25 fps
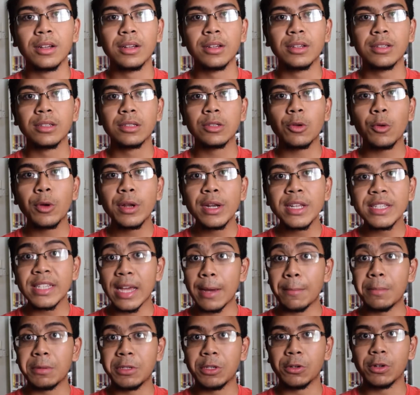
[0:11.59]
So in this
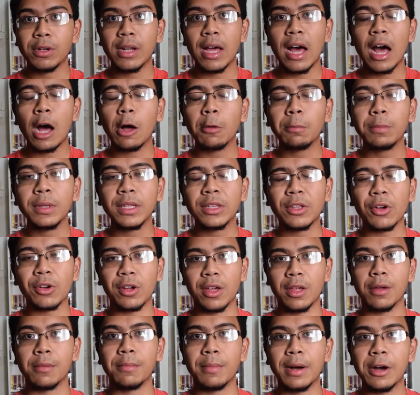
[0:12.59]
episode, I'll be
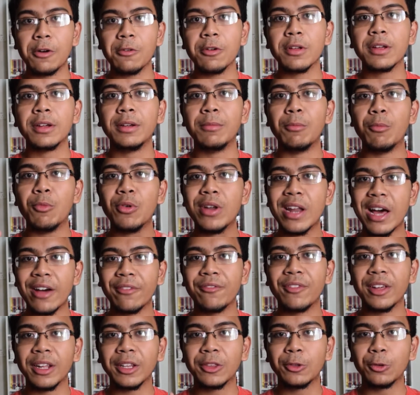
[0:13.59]
talking about
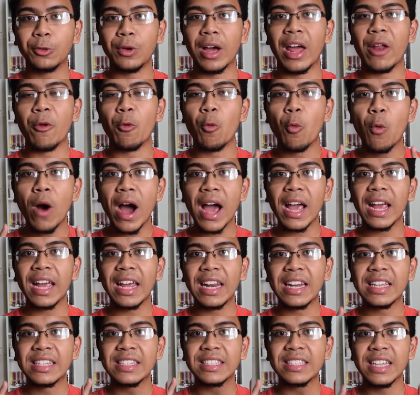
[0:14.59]
Munafik 2 and why
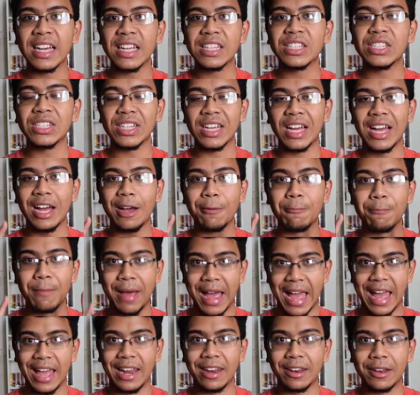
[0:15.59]
it is such a
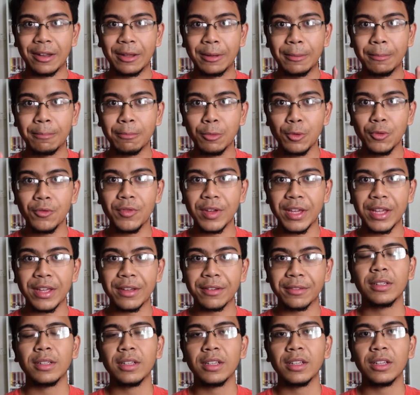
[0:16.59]
bad movie.
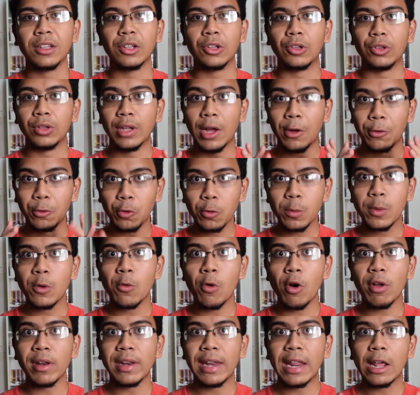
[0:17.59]
Now do be
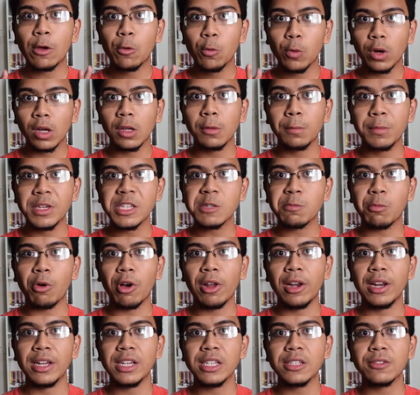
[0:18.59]
warned, there will be
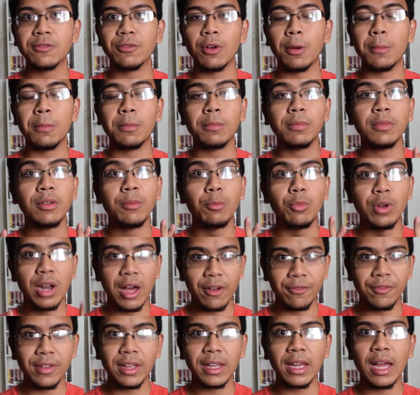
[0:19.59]
spoilers from
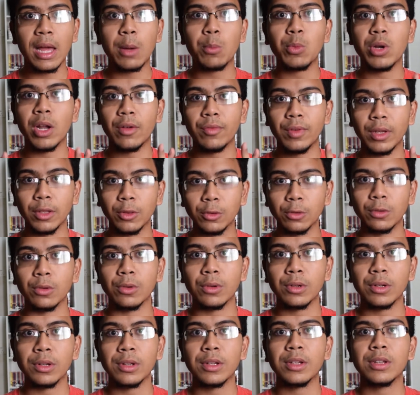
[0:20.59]
Munafik and Munafik 2.
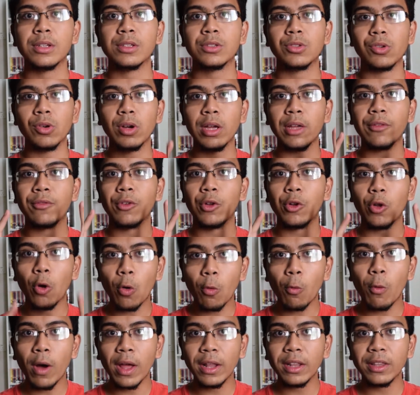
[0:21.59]
So if you
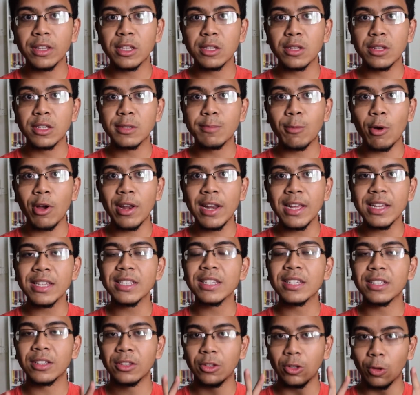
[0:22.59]
don't want the
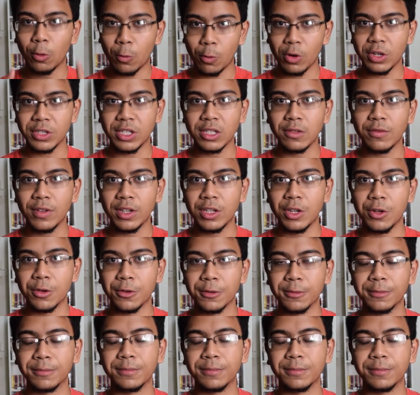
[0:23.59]
spoilers, don't watch this video.